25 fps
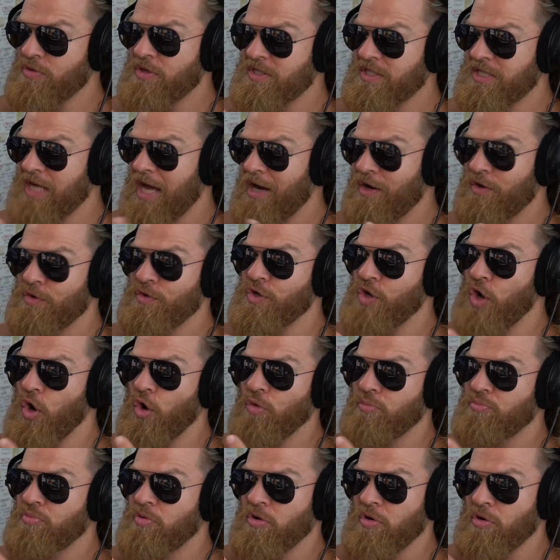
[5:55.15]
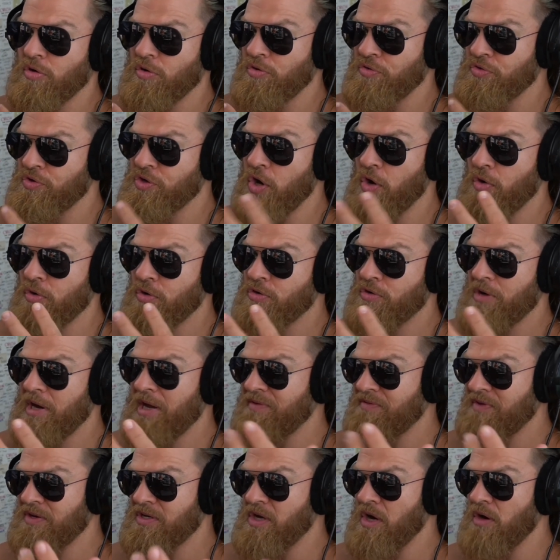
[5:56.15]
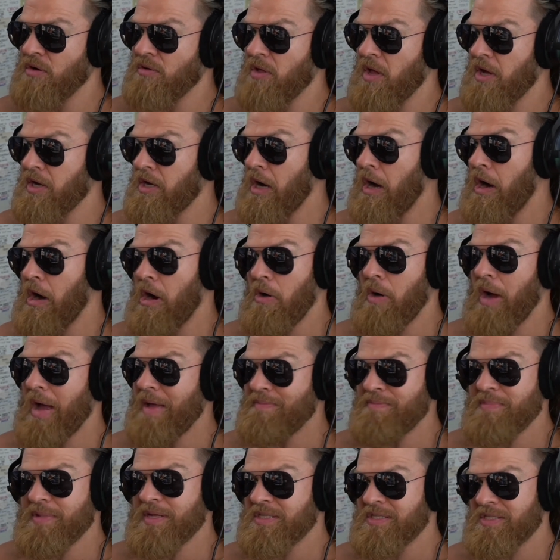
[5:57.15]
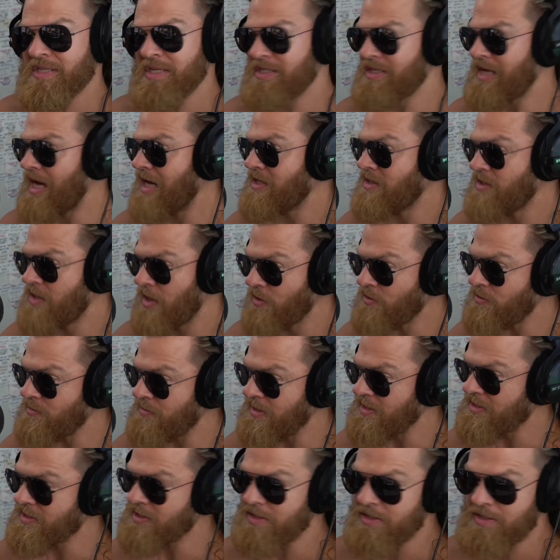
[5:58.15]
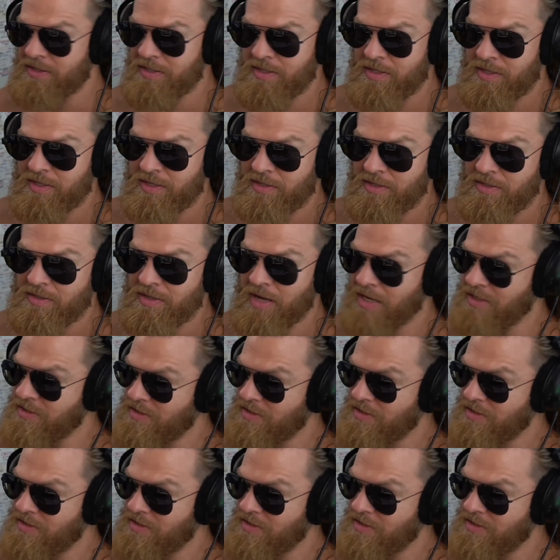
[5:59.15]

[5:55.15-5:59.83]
desire, no pull, no craving, no like, oh, I miss this. I don't miss it. I